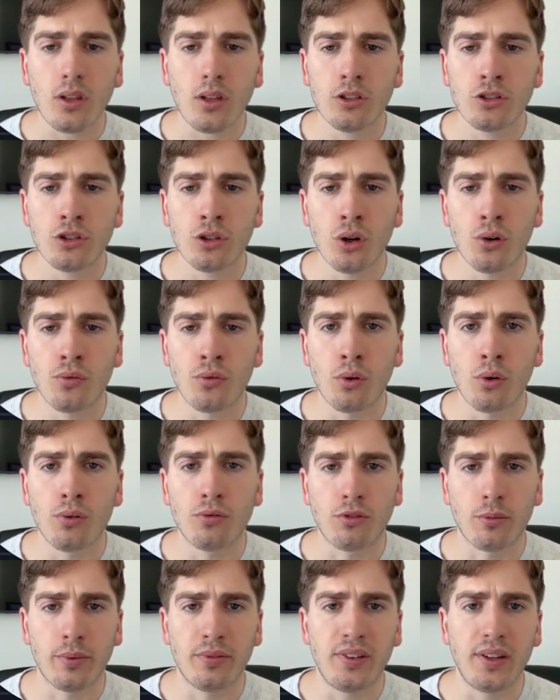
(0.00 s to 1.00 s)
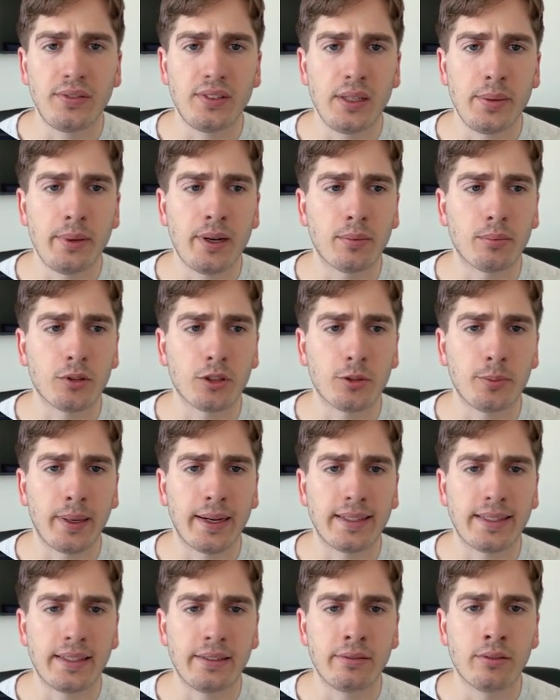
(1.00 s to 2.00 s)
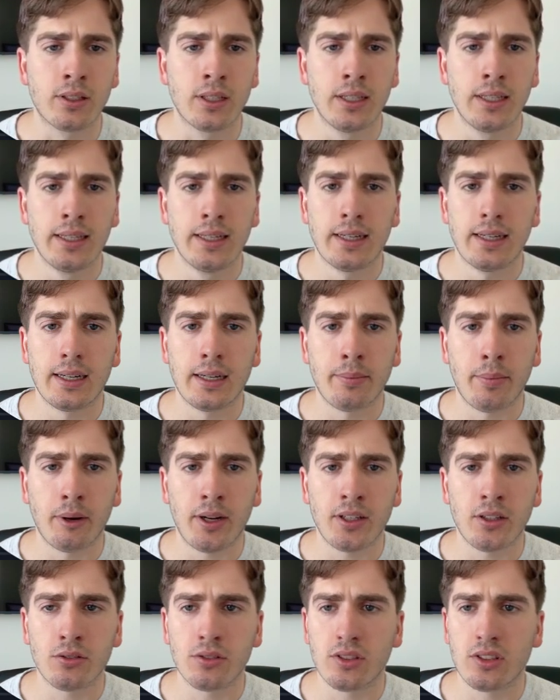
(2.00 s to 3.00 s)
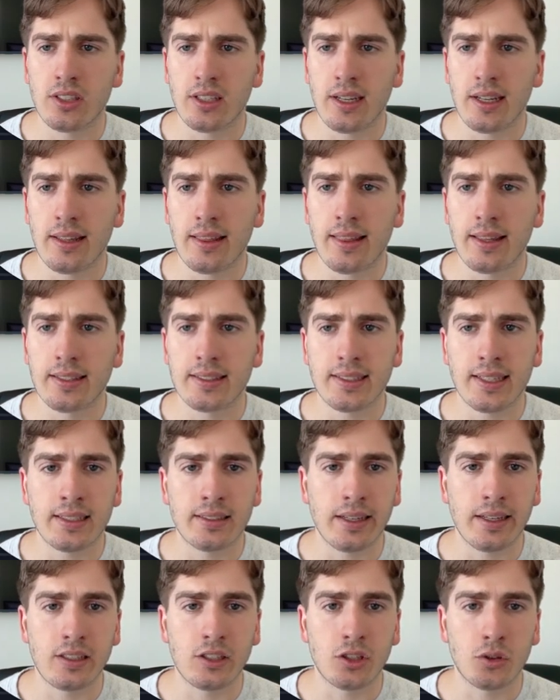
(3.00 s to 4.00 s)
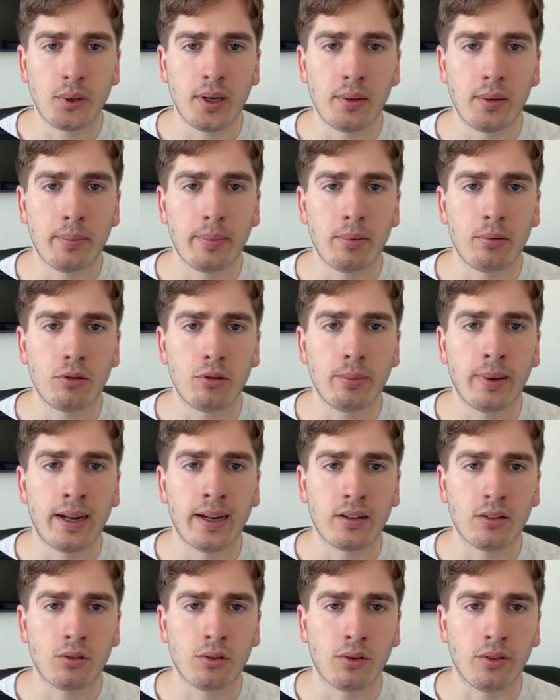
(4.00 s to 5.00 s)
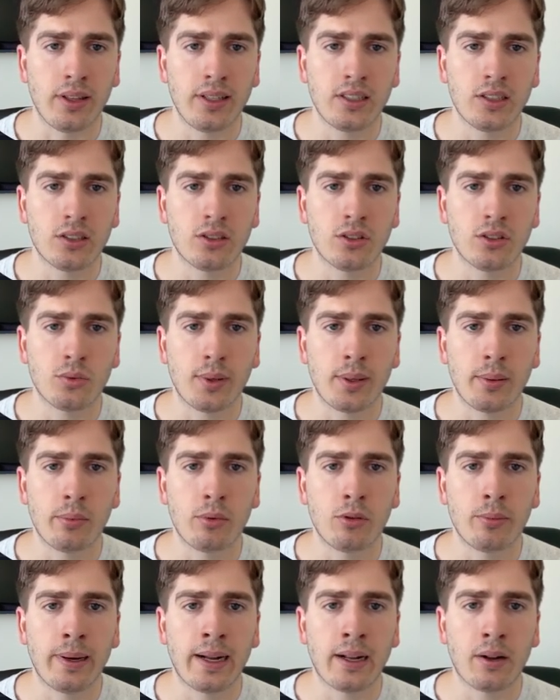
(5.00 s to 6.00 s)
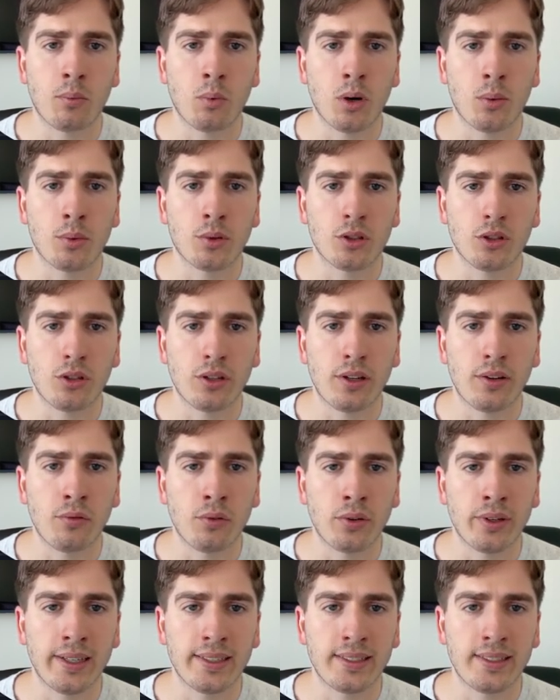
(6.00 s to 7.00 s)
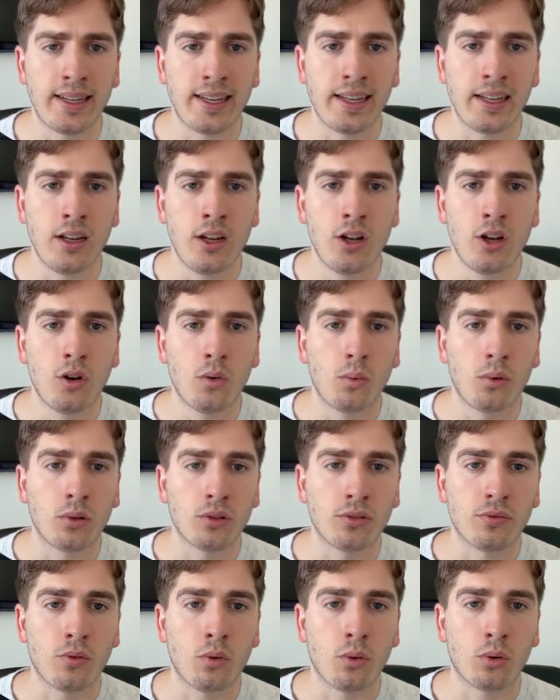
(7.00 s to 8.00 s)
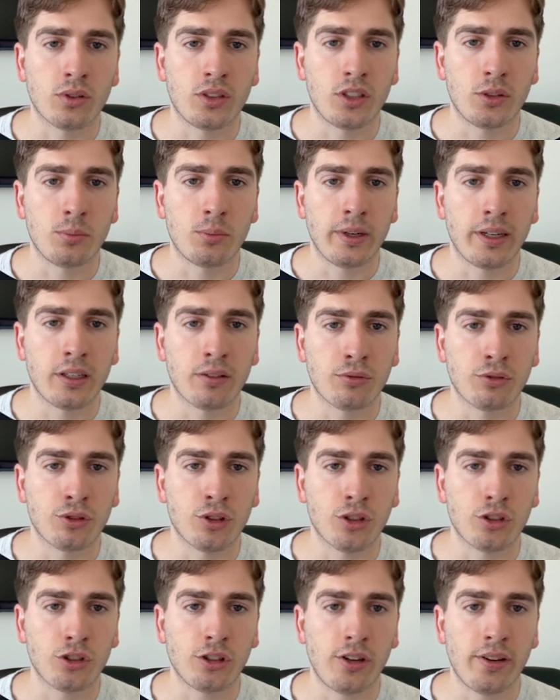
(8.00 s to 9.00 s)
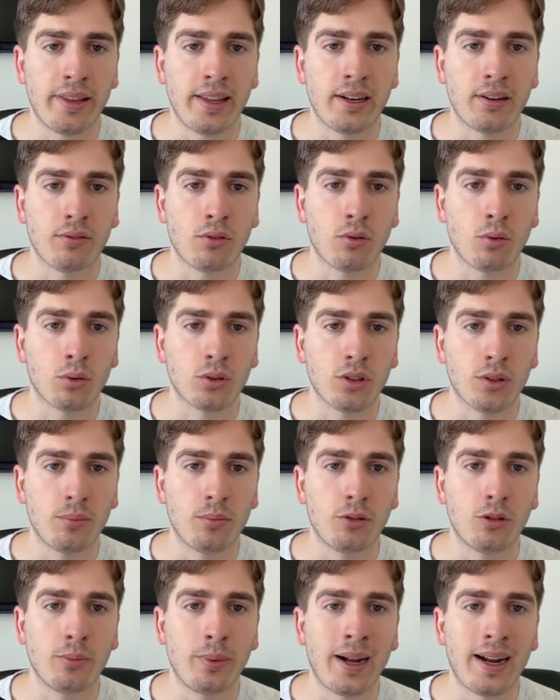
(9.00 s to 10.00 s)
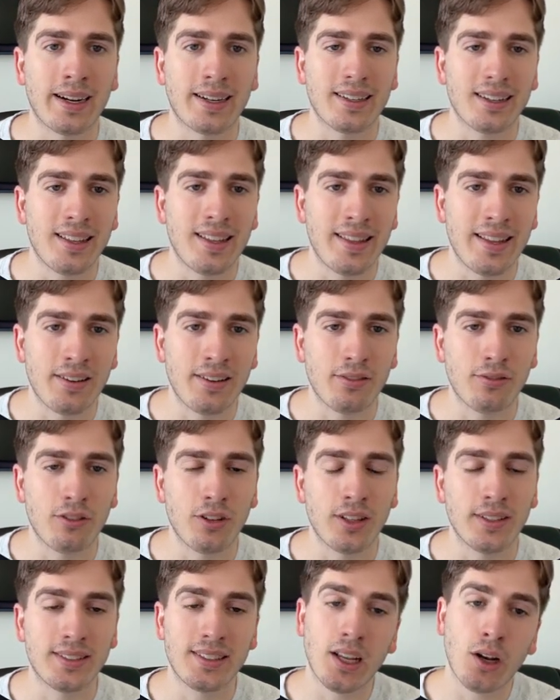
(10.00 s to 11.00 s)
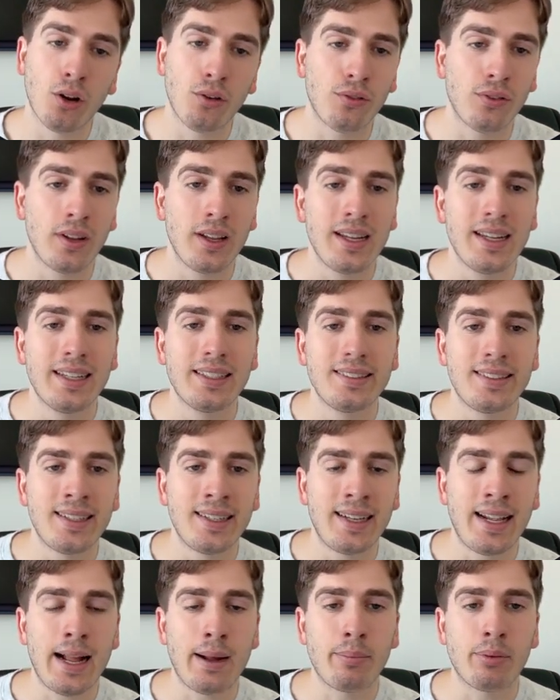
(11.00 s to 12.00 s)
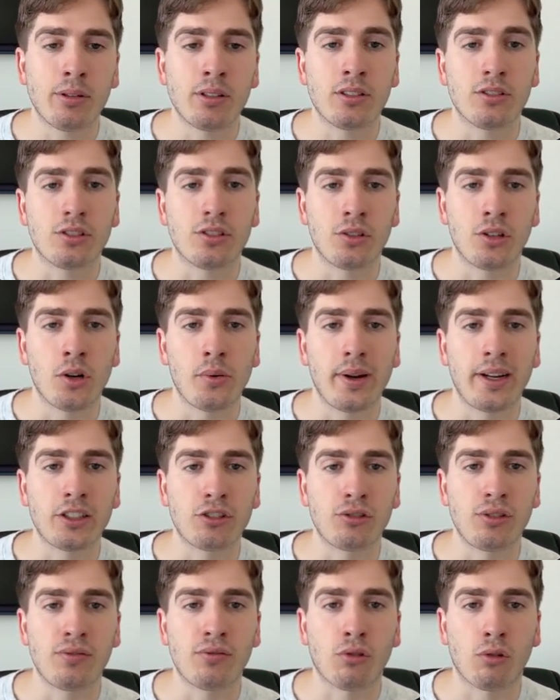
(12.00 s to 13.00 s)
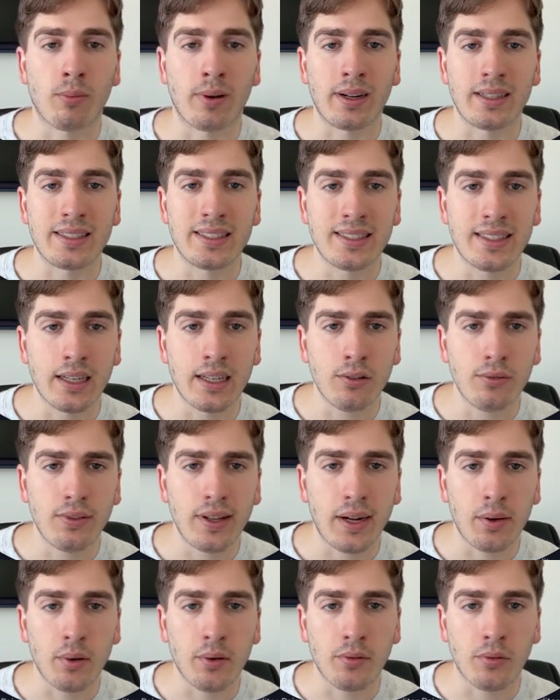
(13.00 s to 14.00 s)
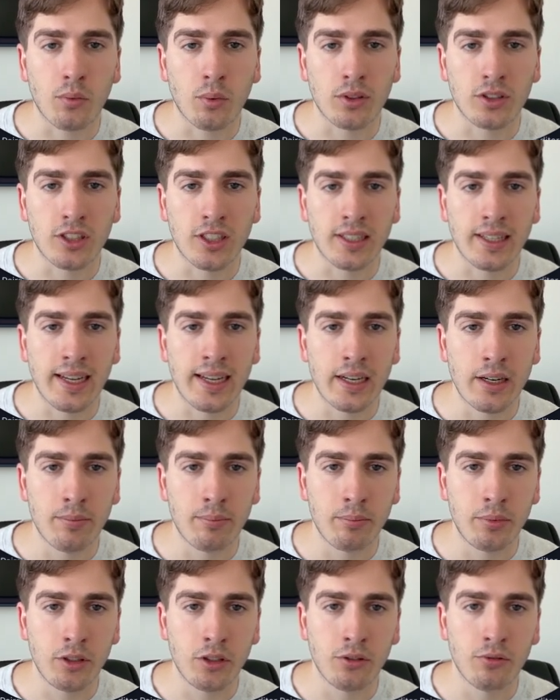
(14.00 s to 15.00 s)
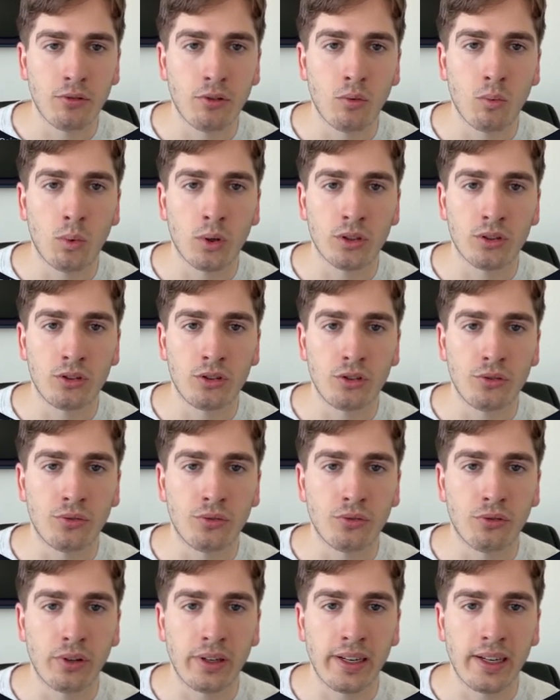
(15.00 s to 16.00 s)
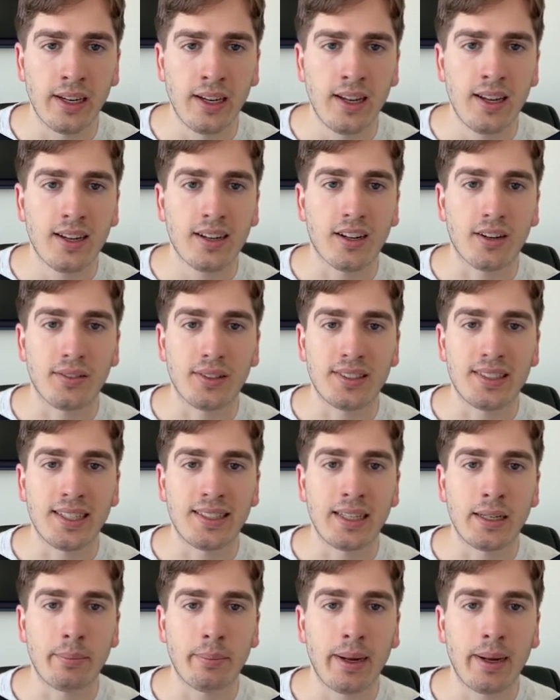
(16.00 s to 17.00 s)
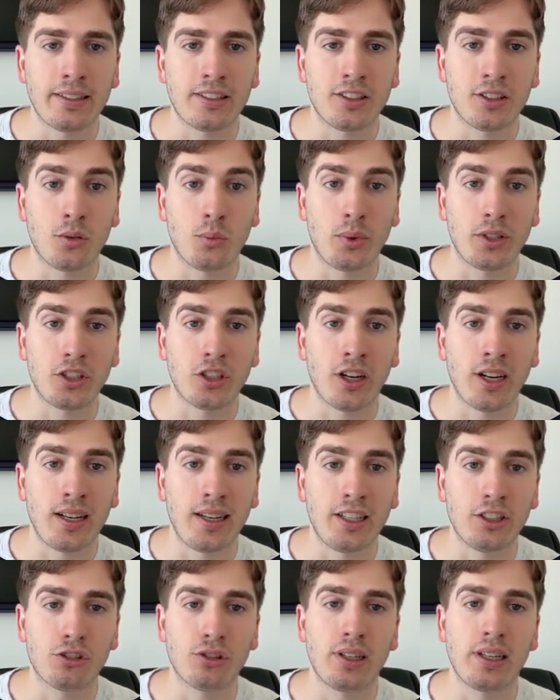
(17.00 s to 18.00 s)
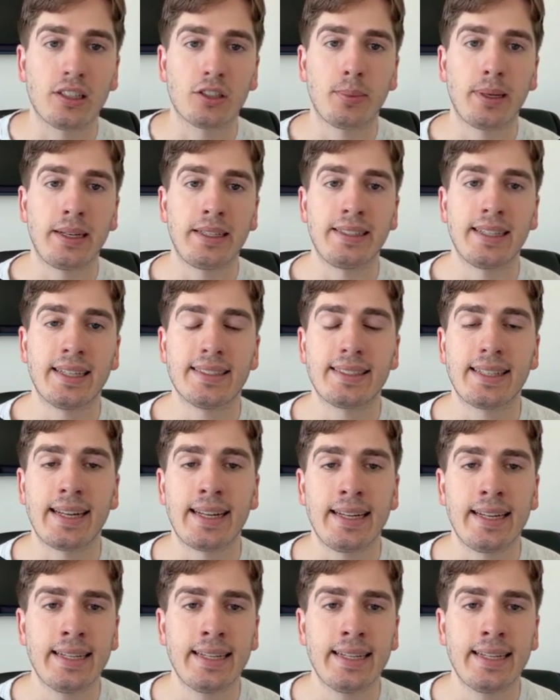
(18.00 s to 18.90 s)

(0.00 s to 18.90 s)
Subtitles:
So overall, from a 15-minute perspective, I don't see this as a swing pullback, or this is a swing pullback. What I was looking for yesterday was, of course, this break of structure, and then, of course, a pullback, and then a further sell-off. Didn't happen, so no entry for myself. However, once again, a beautiful 1, 2, 3 kind of ascending pattern, which I literally explained yesterday.